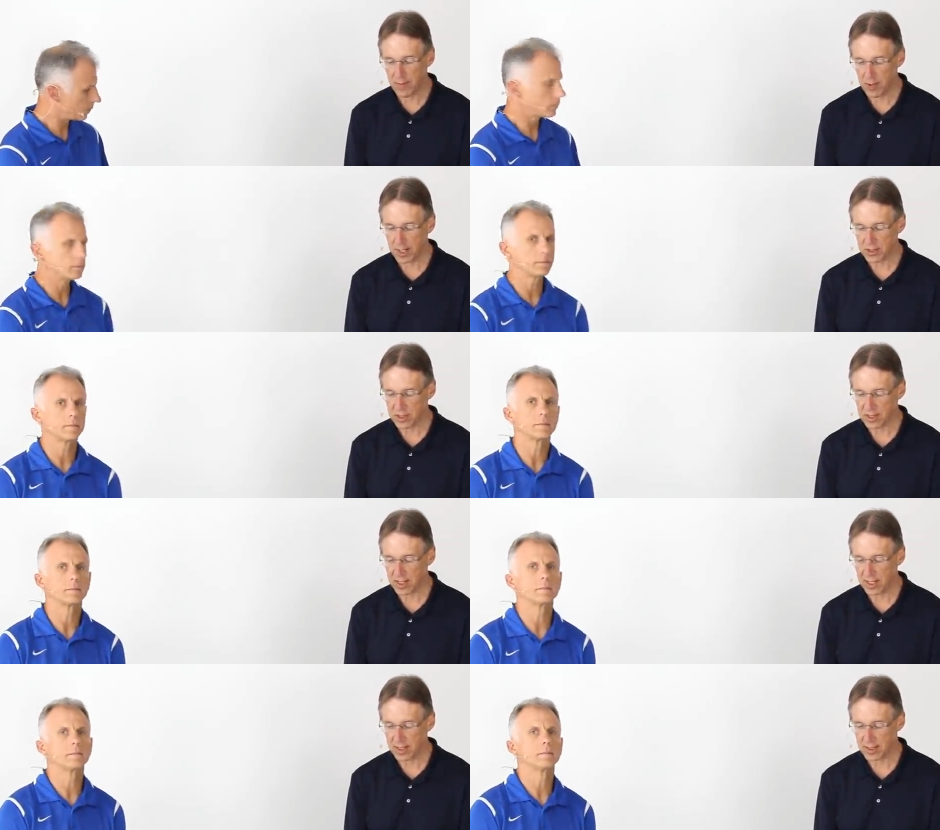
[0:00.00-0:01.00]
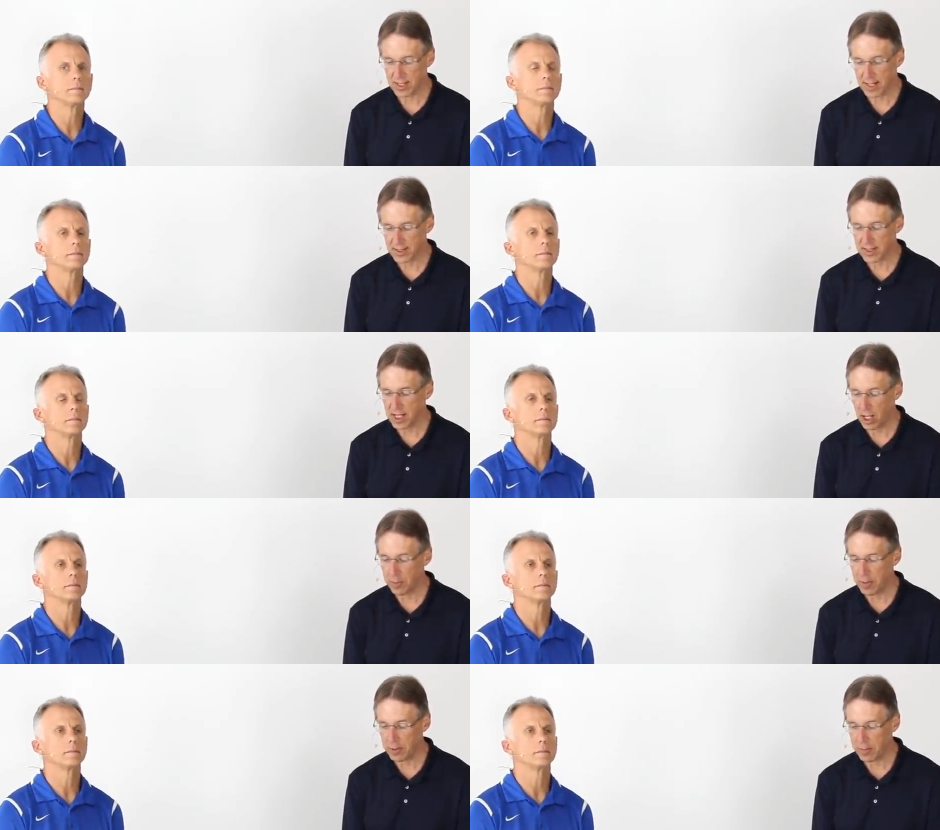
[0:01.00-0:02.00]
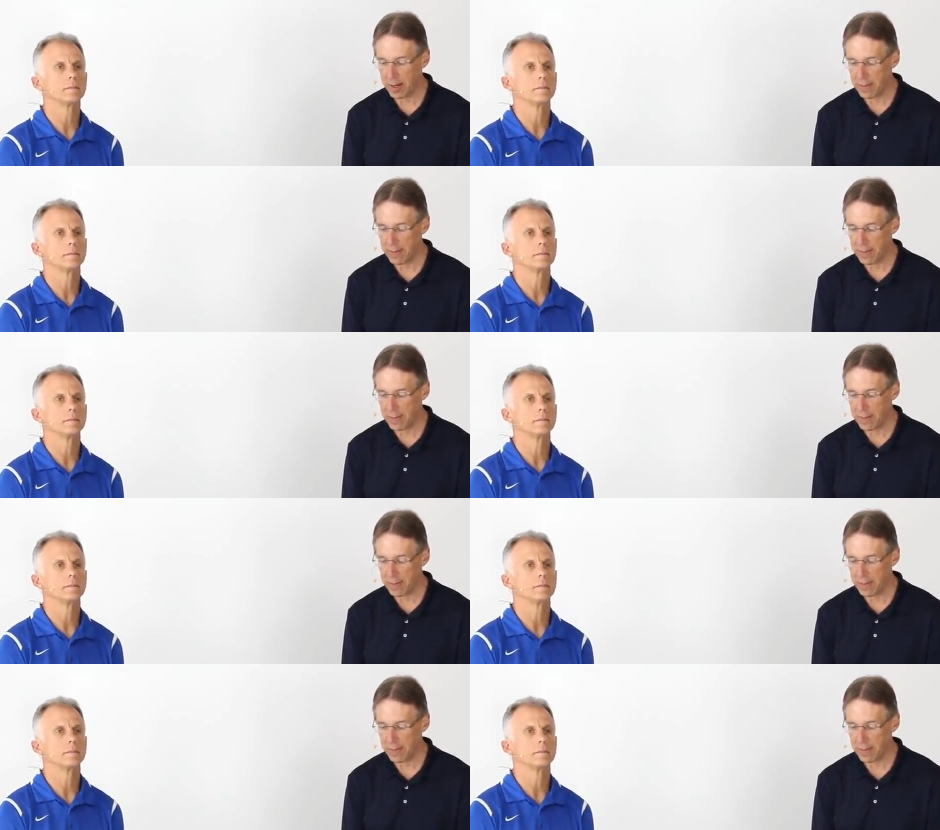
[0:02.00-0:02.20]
Speaker 1: of your exercises help me with my